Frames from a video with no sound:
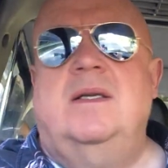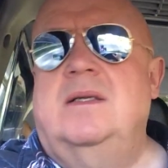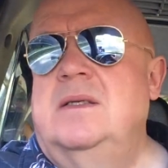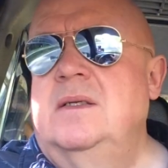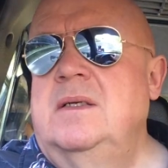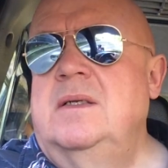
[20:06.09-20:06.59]

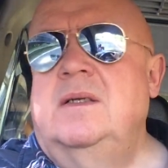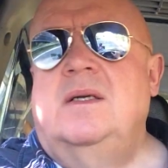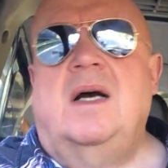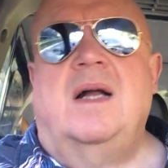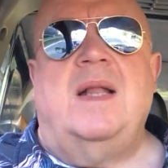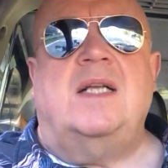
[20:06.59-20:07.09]

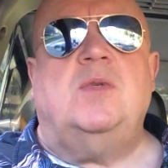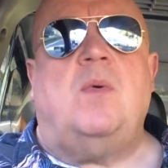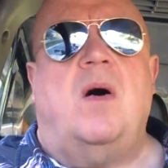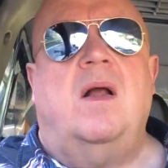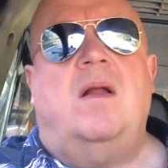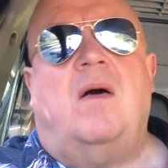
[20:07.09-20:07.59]
and that's
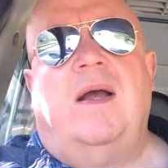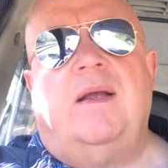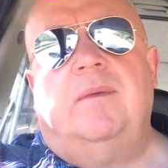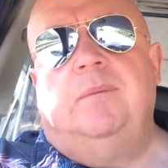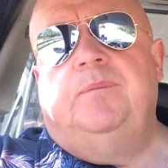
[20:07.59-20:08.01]
what I like.